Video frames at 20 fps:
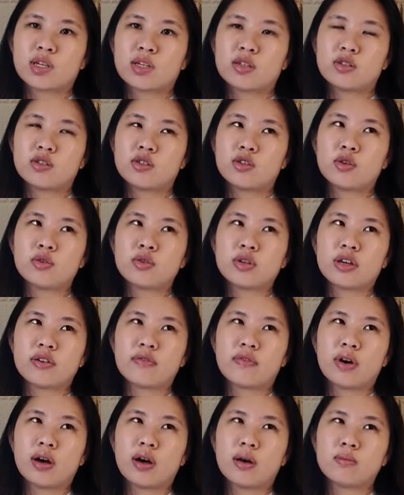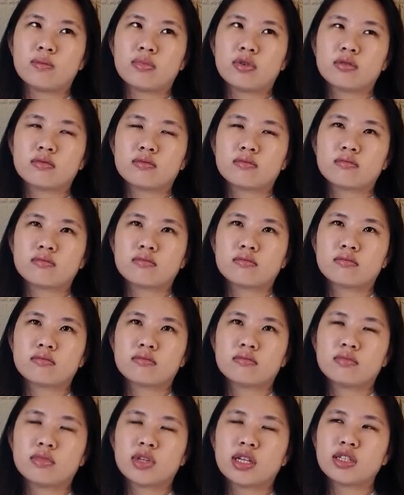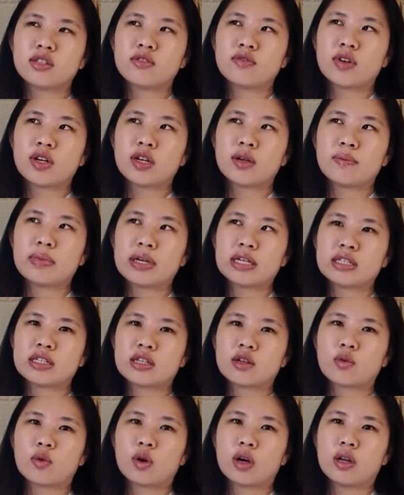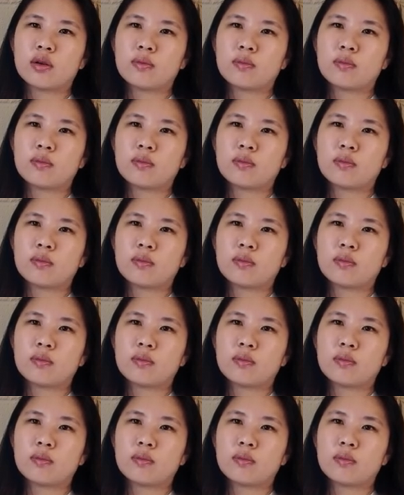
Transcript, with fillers: don't give up that's a very basic one,